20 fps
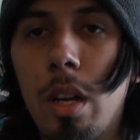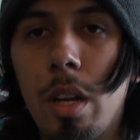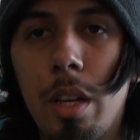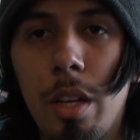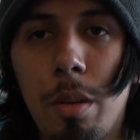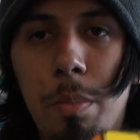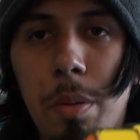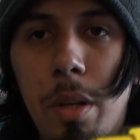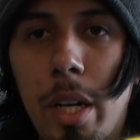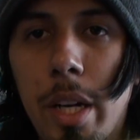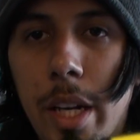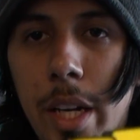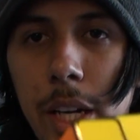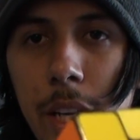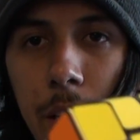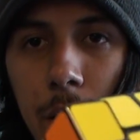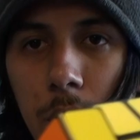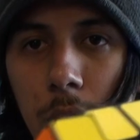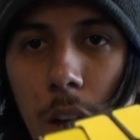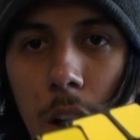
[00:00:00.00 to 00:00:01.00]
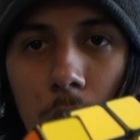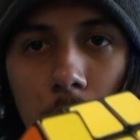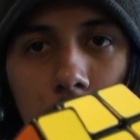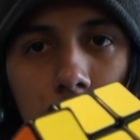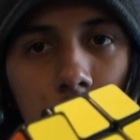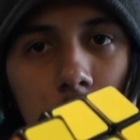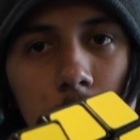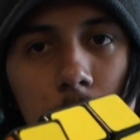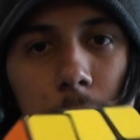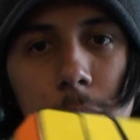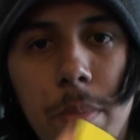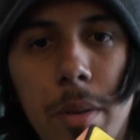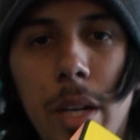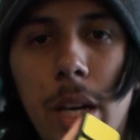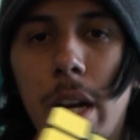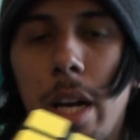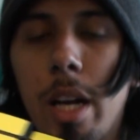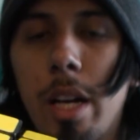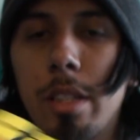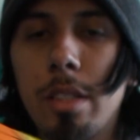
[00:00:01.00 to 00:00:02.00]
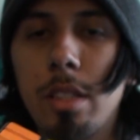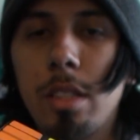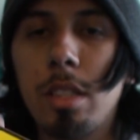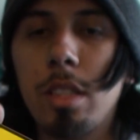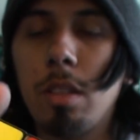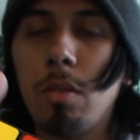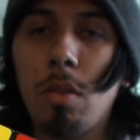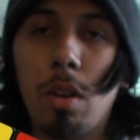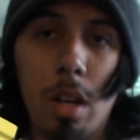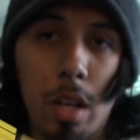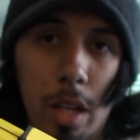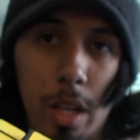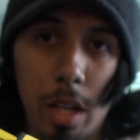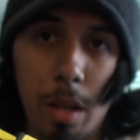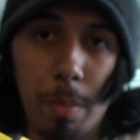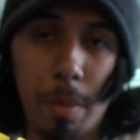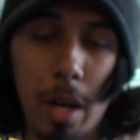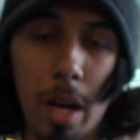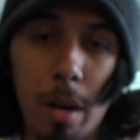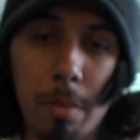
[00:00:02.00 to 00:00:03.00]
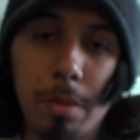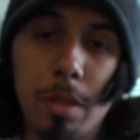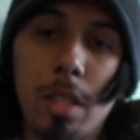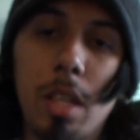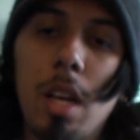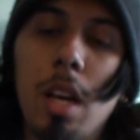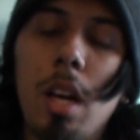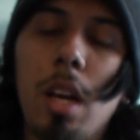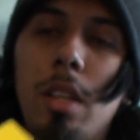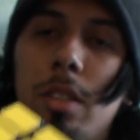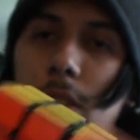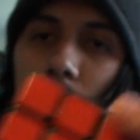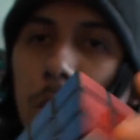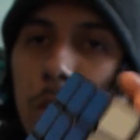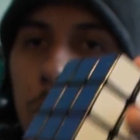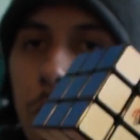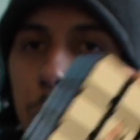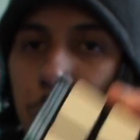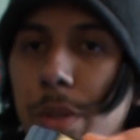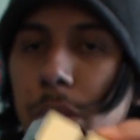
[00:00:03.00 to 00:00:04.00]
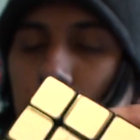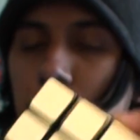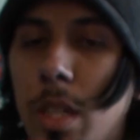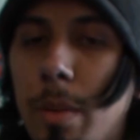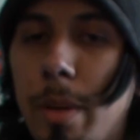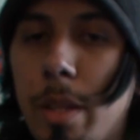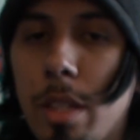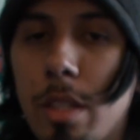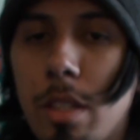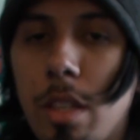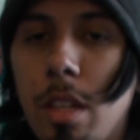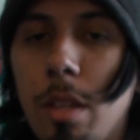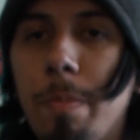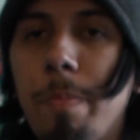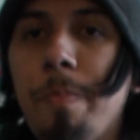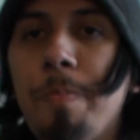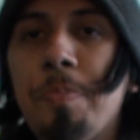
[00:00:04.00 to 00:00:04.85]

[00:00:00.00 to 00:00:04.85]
you'll probably get it locked, but still won't get any pops. So that's what's really good about this cube.